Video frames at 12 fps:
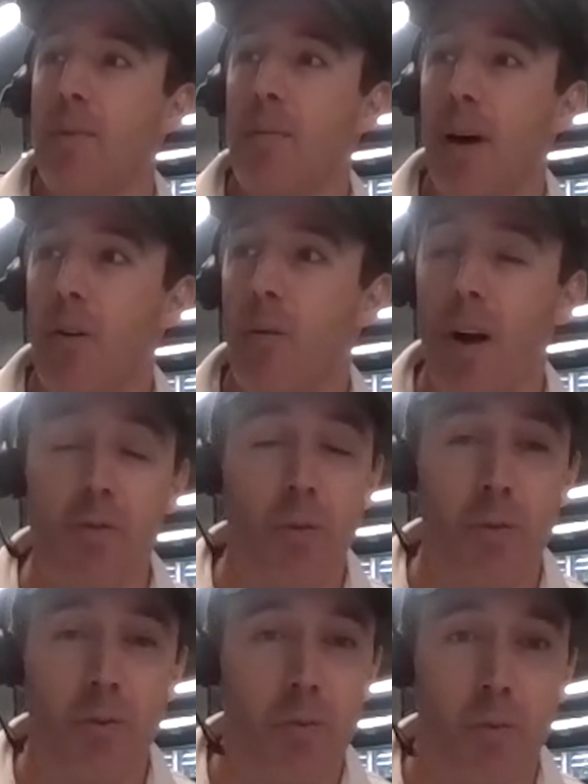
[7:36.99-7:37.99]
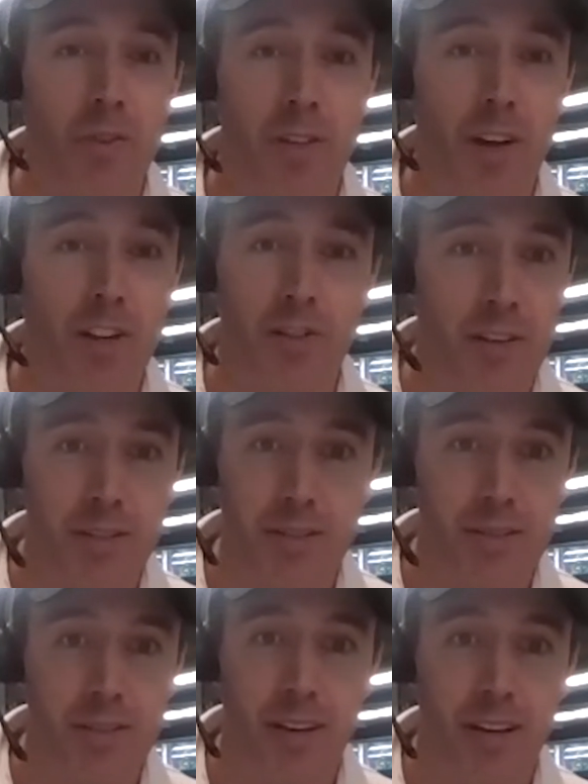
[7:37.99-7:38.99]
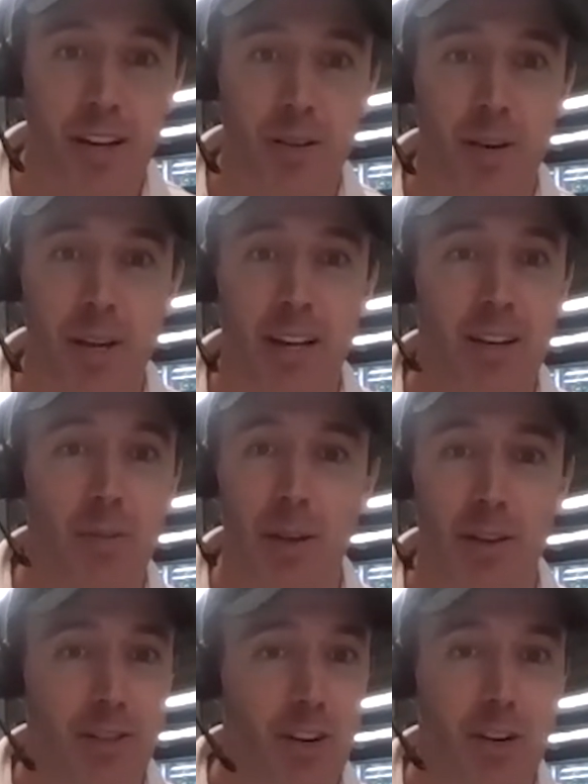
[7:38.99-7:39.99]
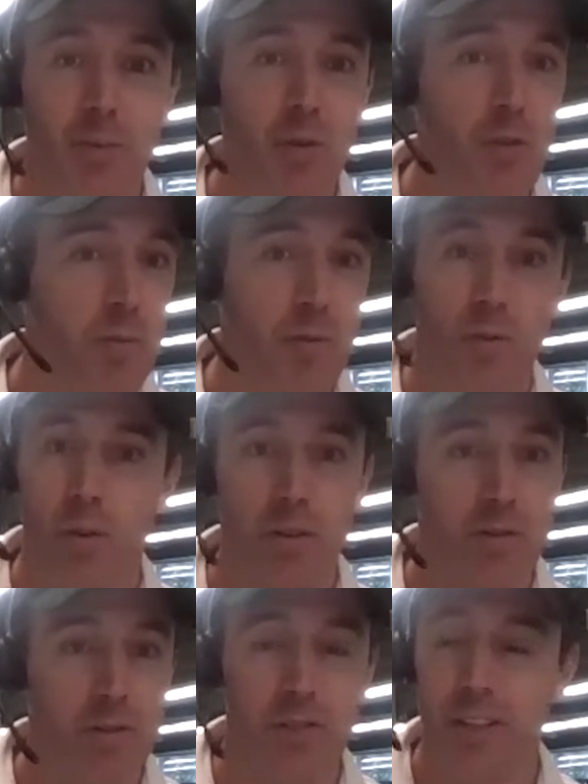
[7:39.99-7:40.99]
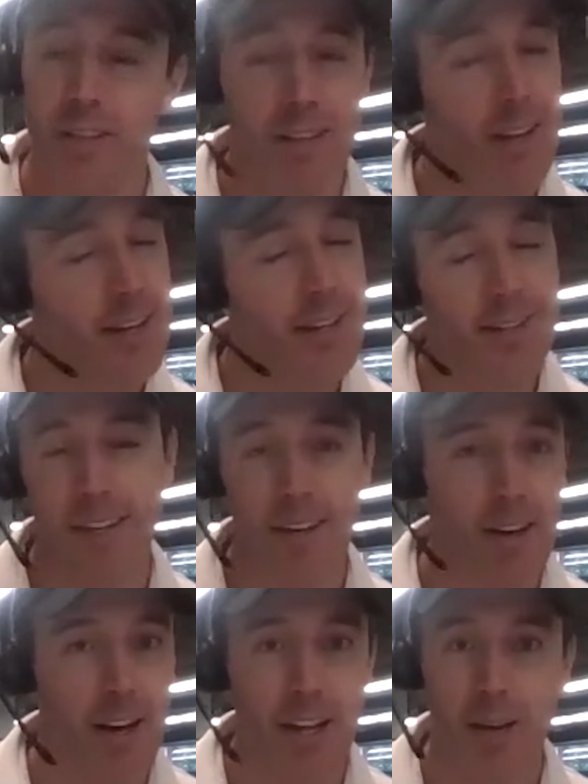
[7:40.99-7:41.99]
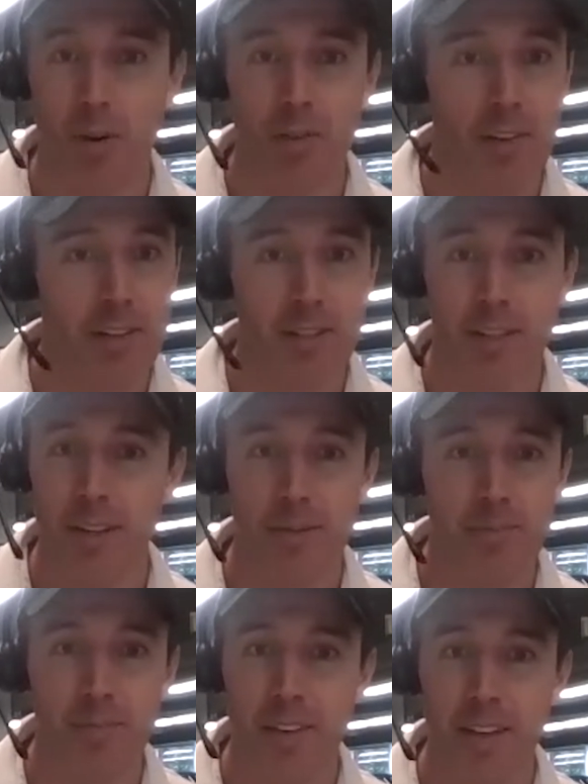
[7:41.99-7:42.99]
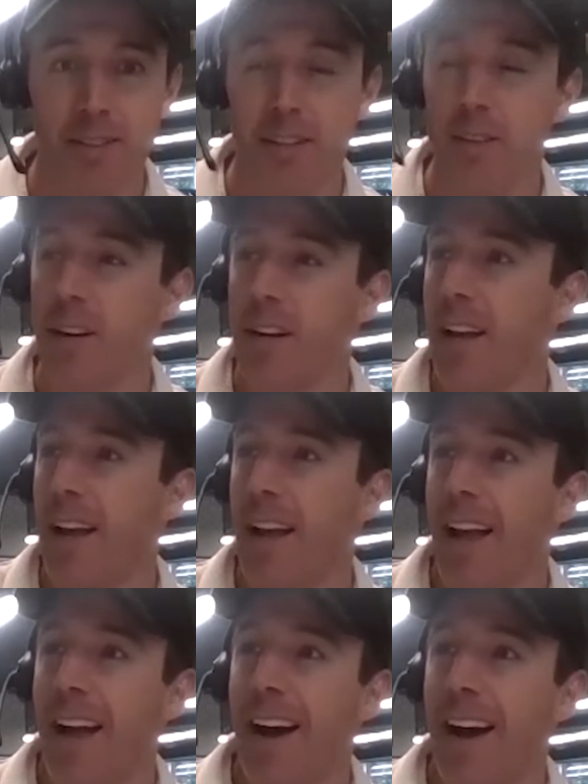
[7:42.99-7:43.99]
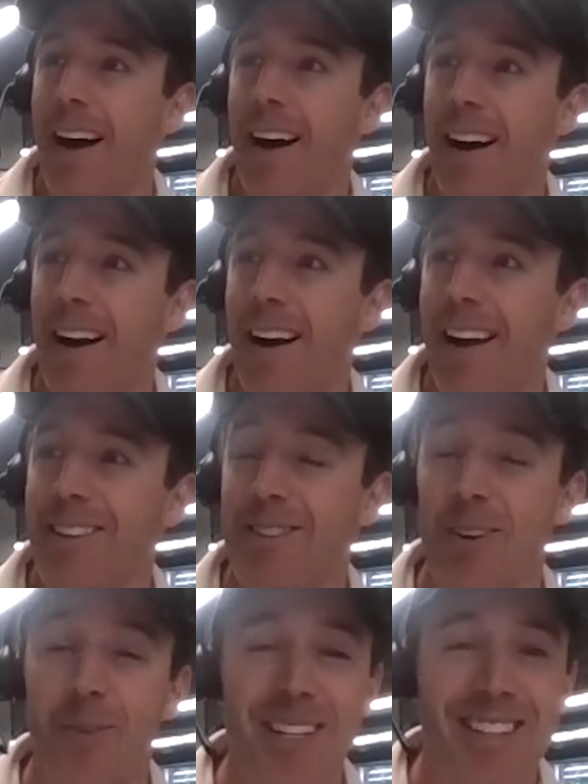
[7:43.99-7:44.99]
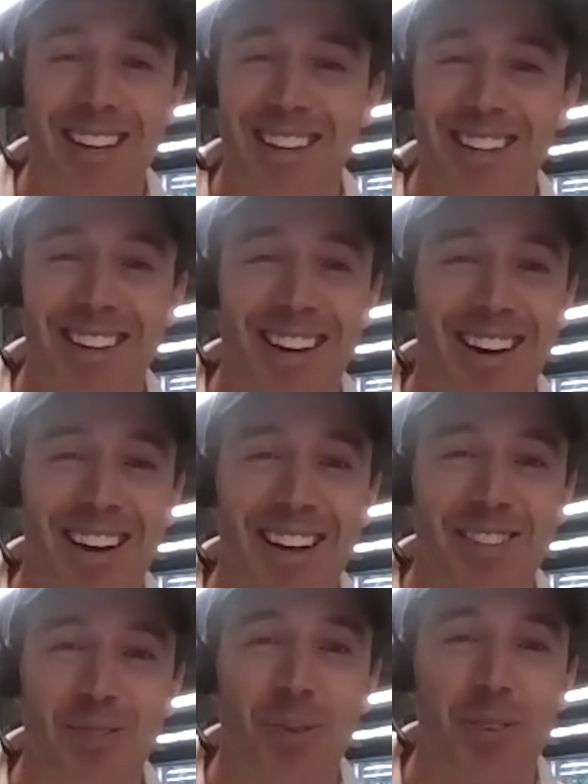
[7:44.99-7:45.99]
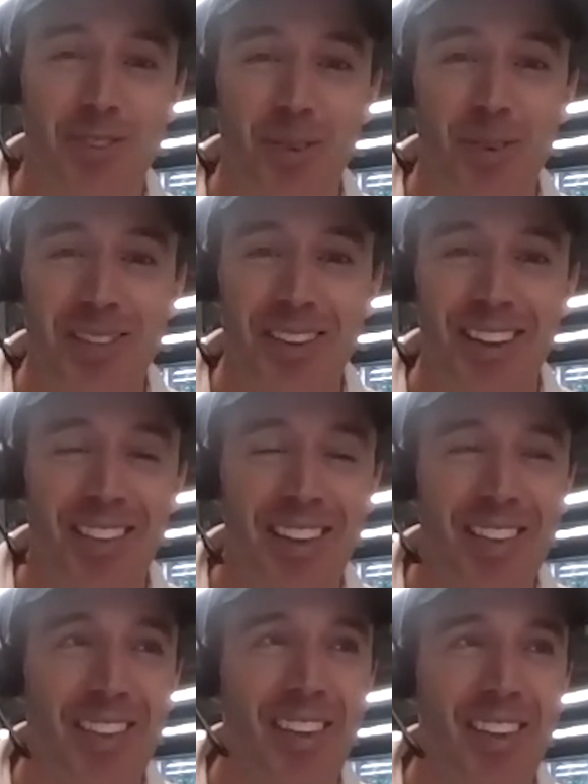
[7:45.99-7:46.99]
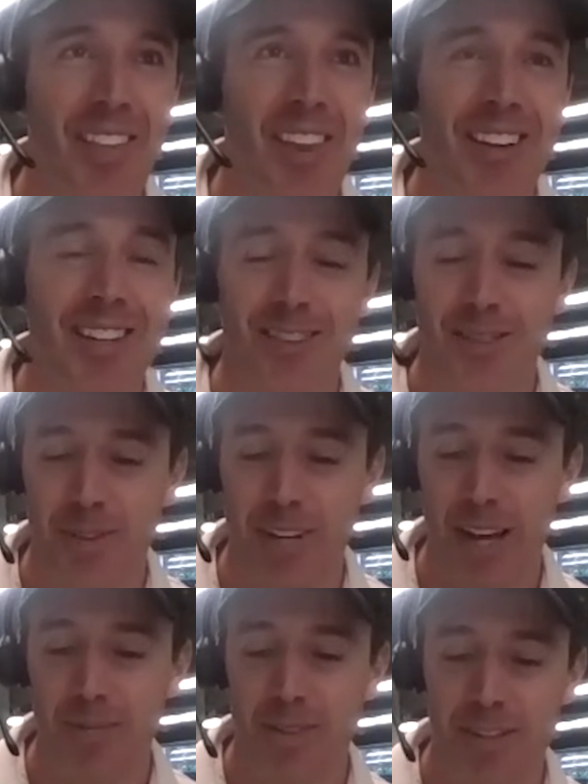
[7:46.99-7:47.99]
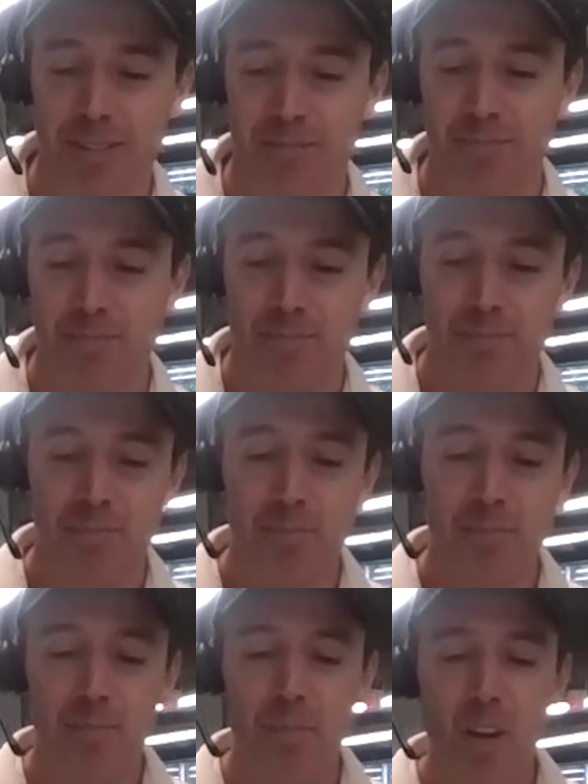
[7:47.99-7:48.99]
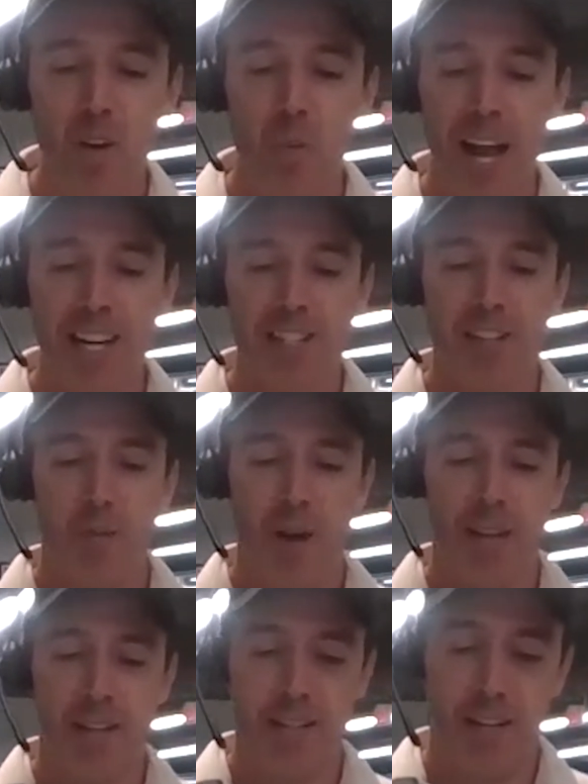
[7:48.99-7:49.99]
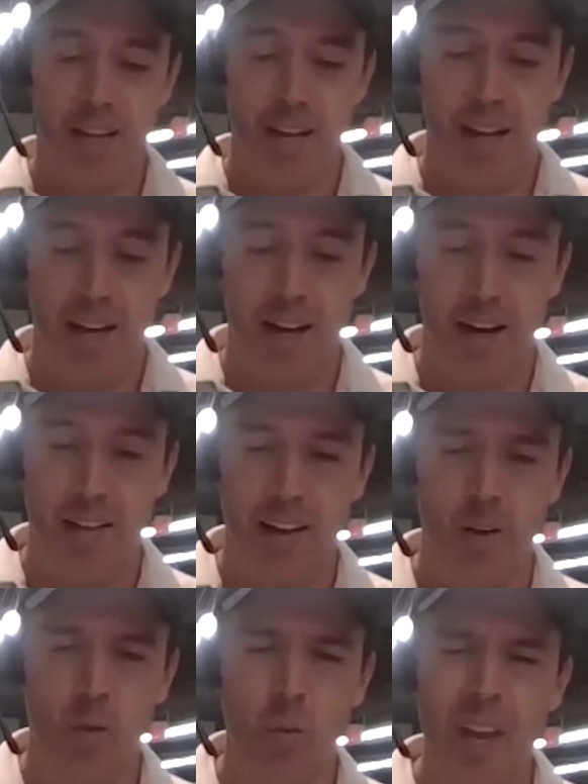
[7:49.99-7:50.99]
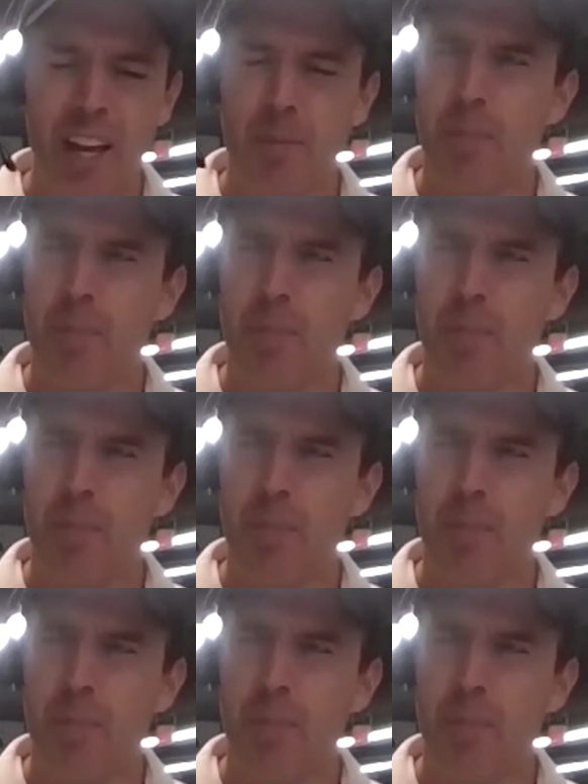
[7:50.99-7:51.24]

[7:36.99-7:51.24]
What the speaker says: But my wife was adventurous. We had done the military moves before, so she's like, honey, I'm with you. Let's do it. Let's do it. And so we did. And so one of the stories that I tell sometimes is we actually went like a